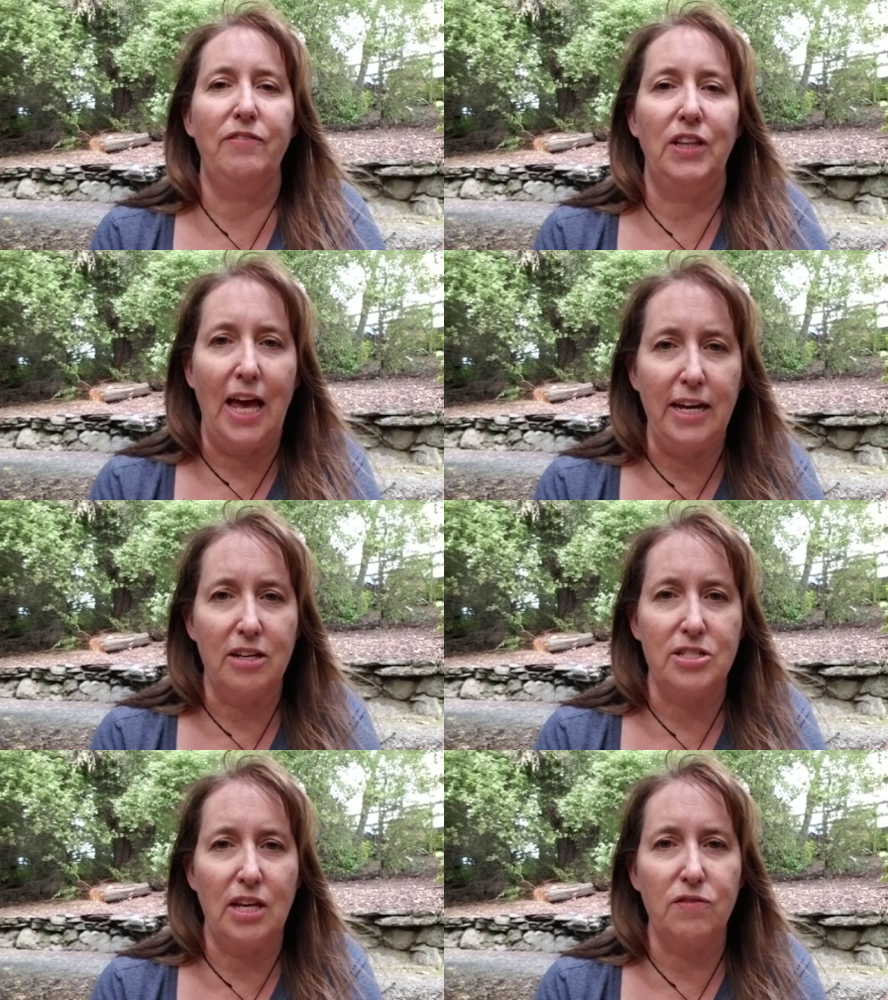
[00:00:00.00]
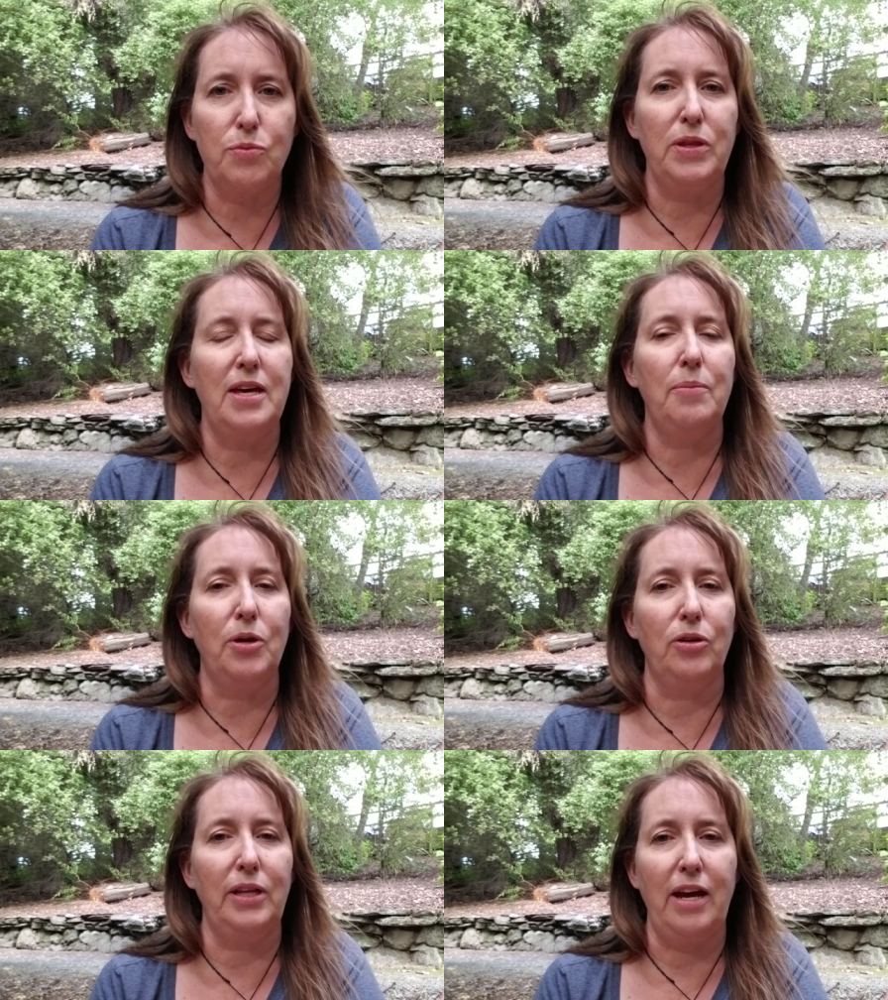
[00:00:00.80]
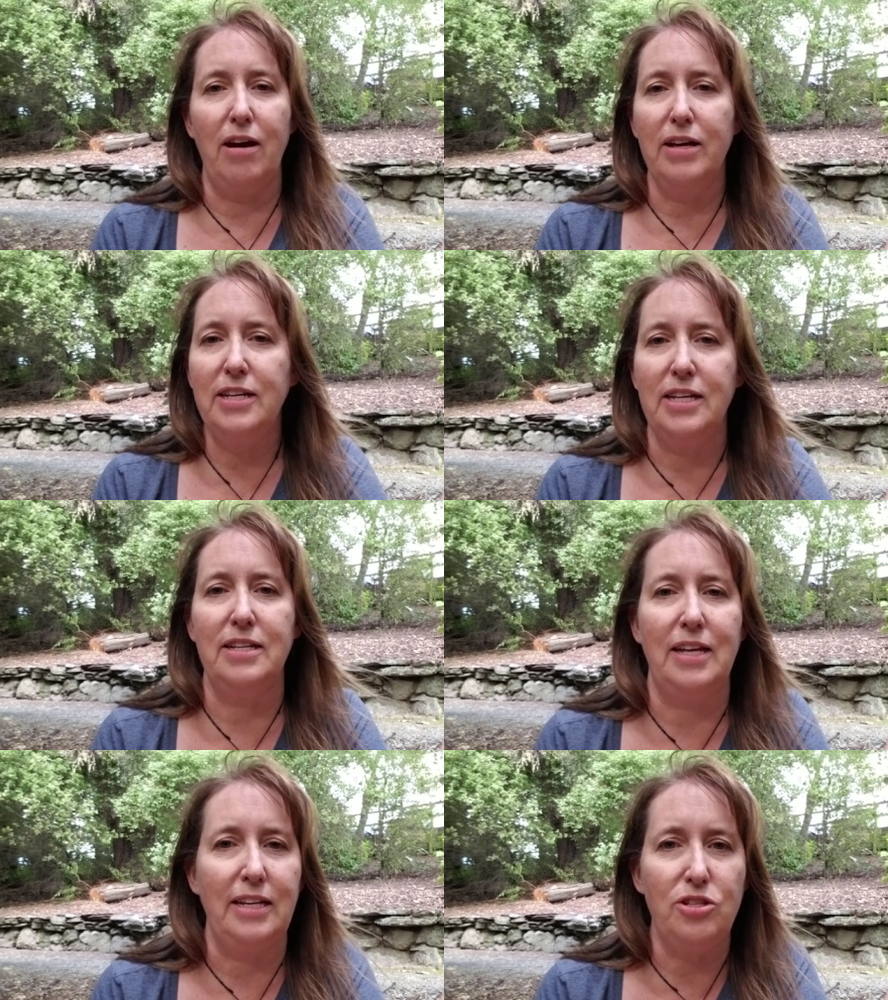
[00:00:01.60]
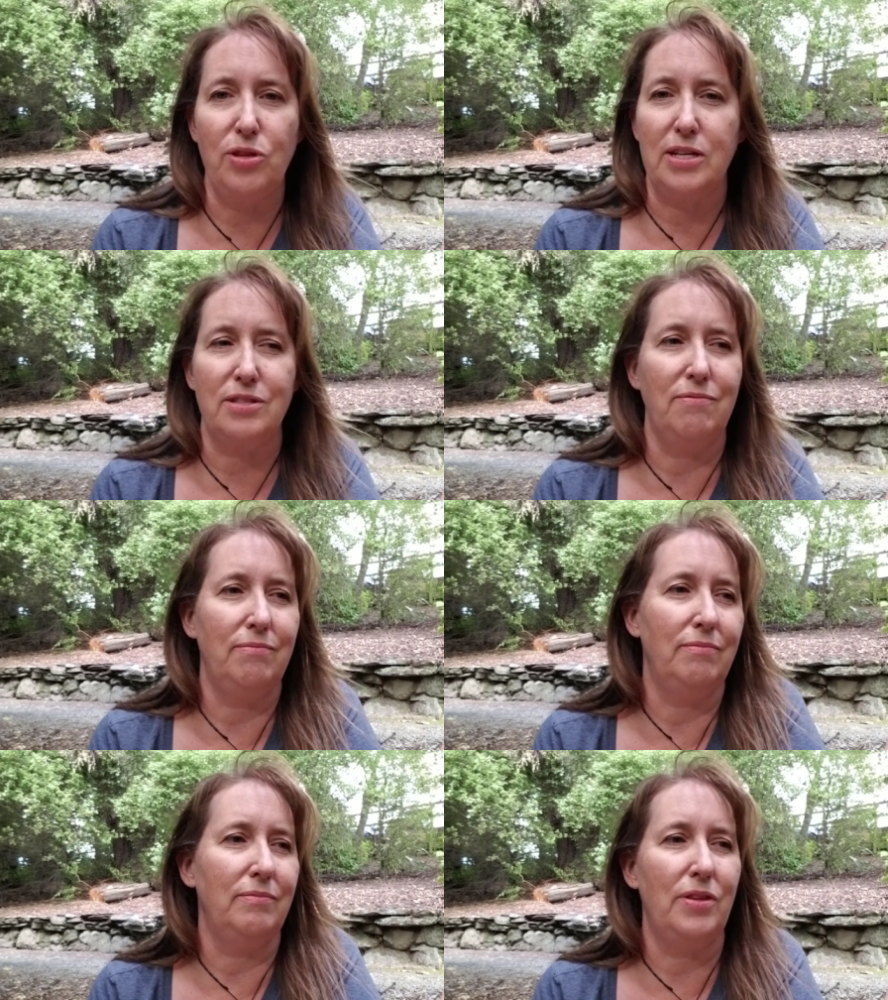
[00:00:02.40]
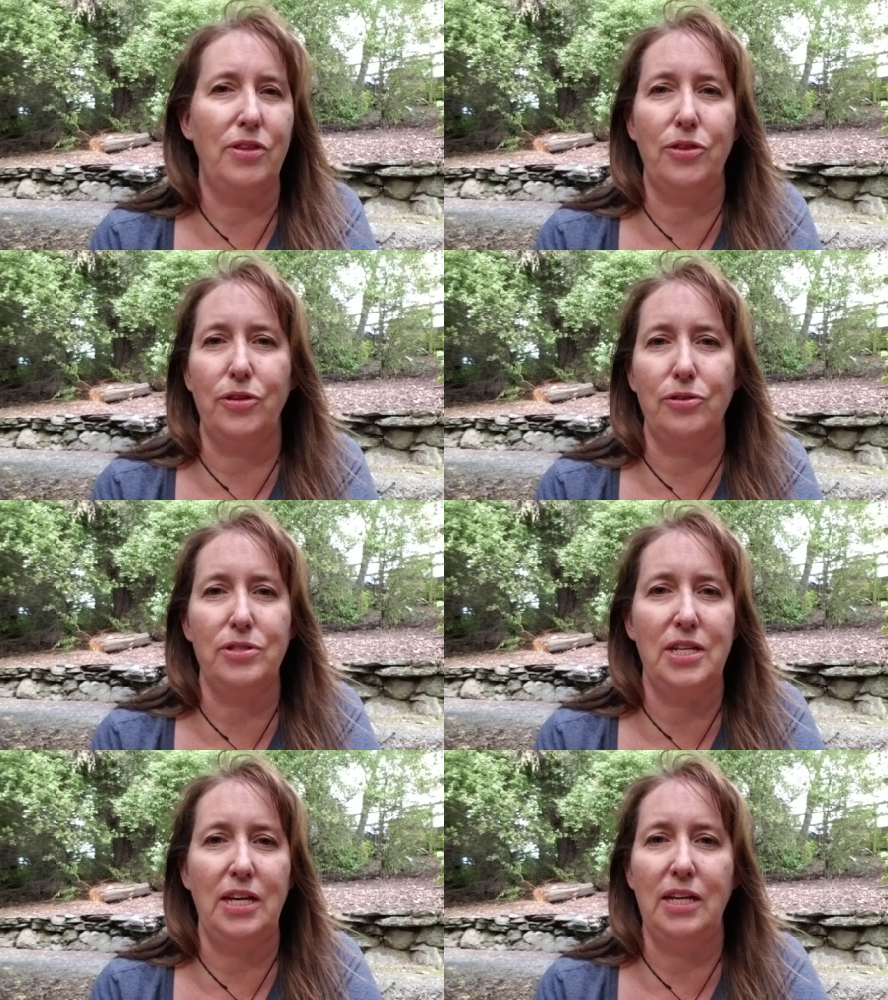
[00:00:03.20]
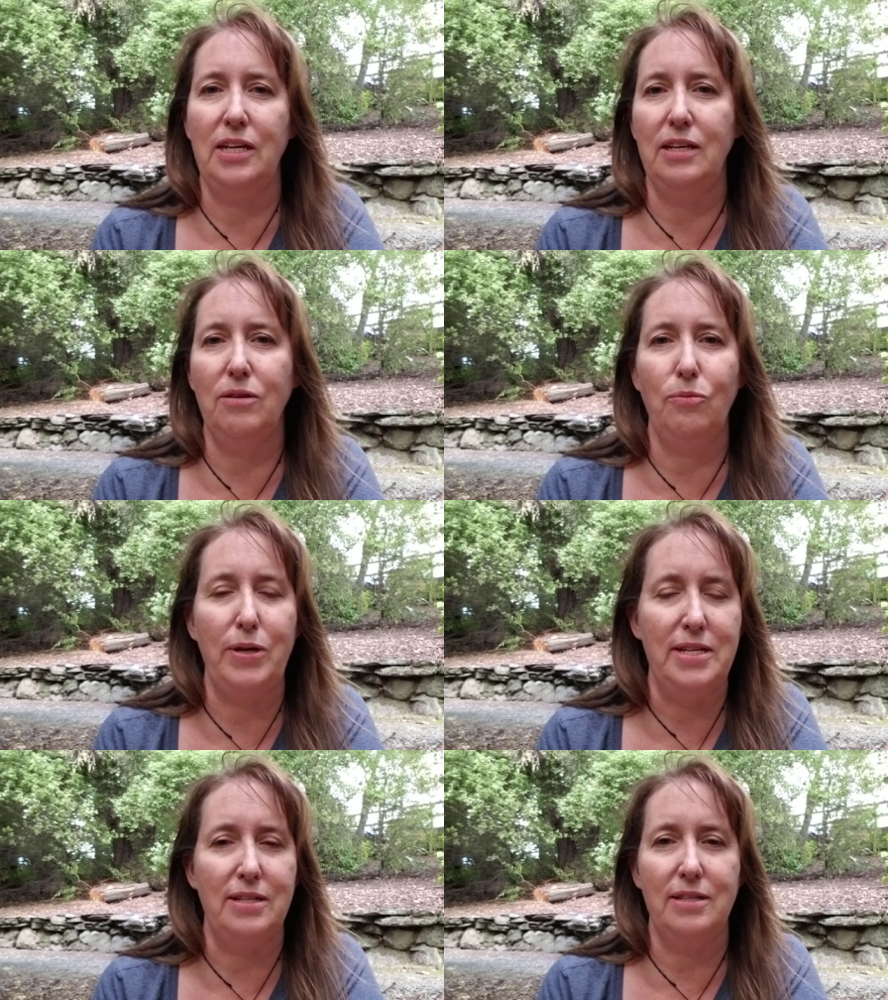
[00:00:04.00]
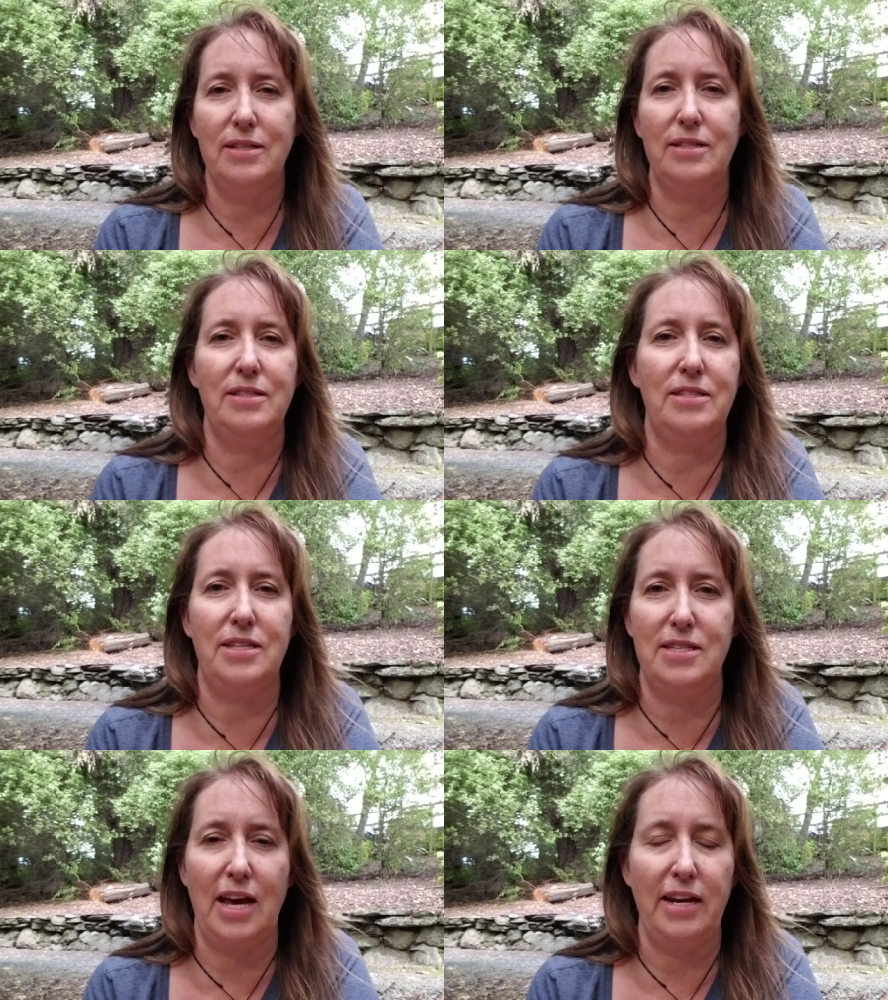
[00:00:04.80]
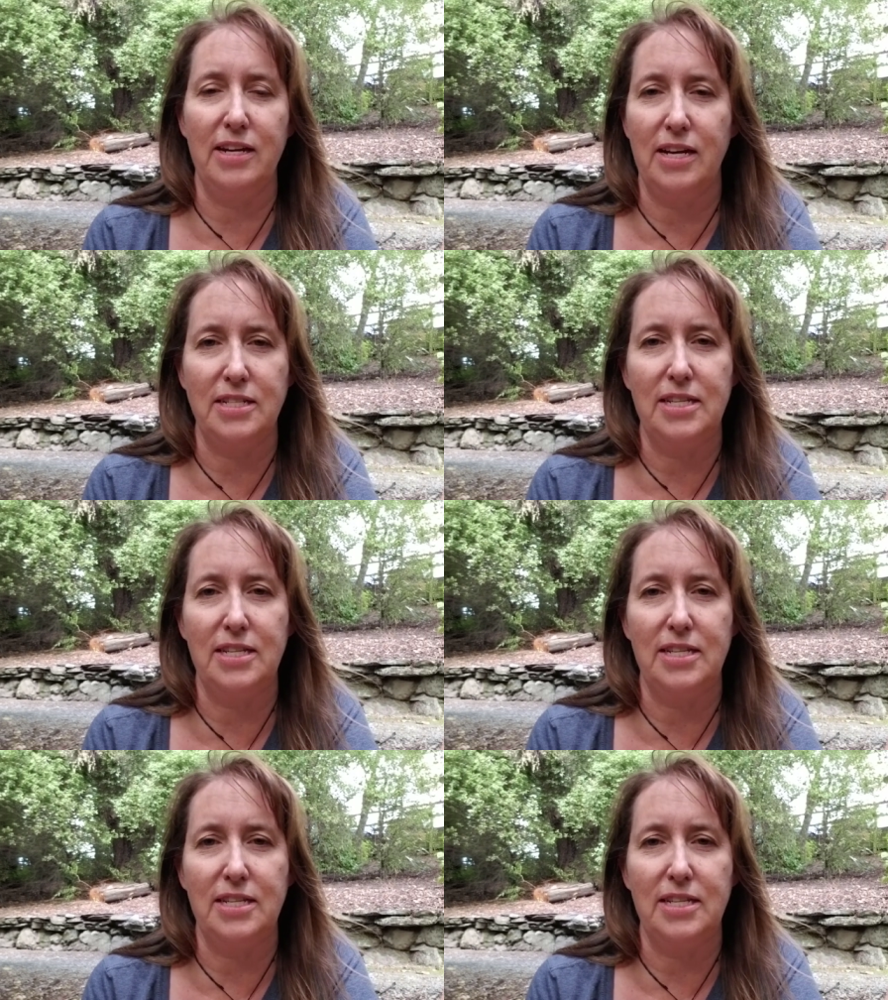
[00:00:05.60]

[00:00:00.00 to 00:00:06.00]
of aligned ourselves with them early on. In like 2013, we decided not to